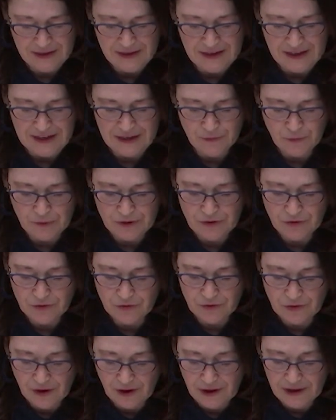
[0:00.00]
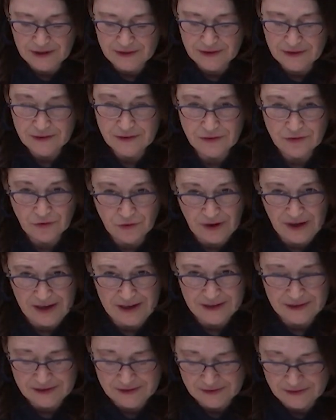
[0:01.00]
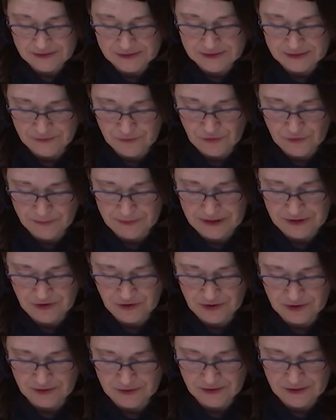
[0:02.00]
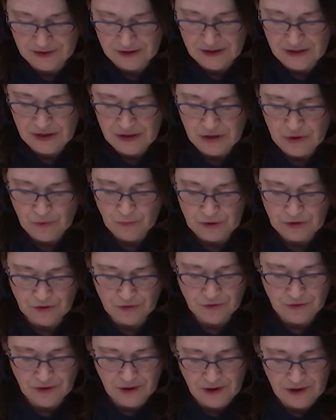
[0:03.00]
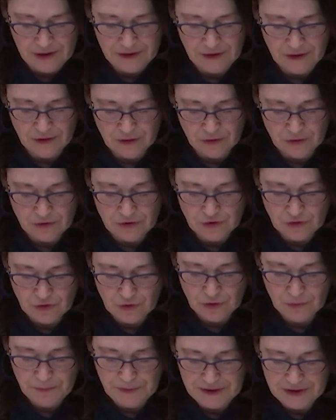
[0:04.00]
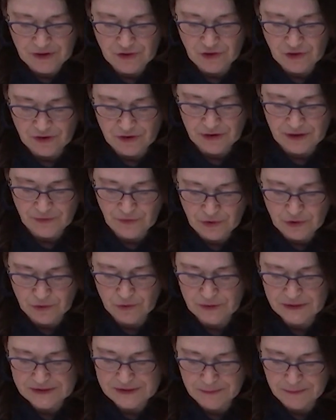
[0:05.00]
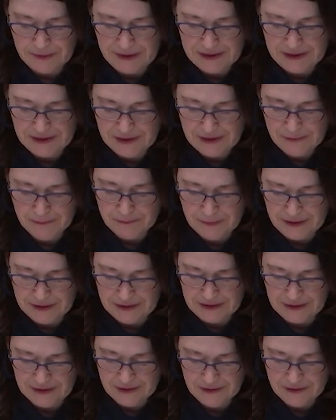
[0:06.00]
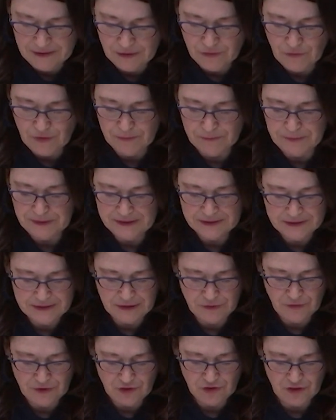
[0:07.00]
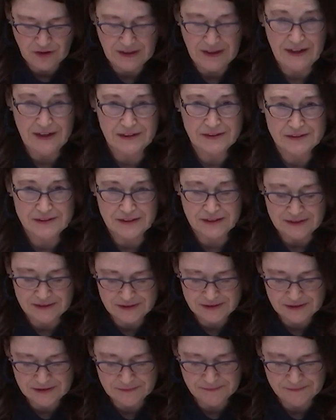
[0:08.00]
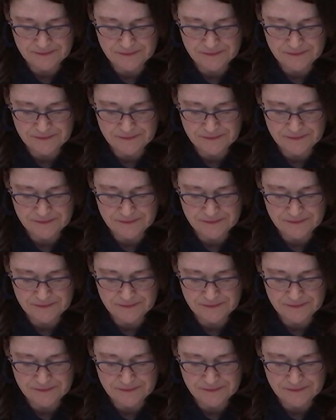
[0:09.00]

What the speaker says: And we do not track this information. We do not know the true picture of who is making money from BC fishing access.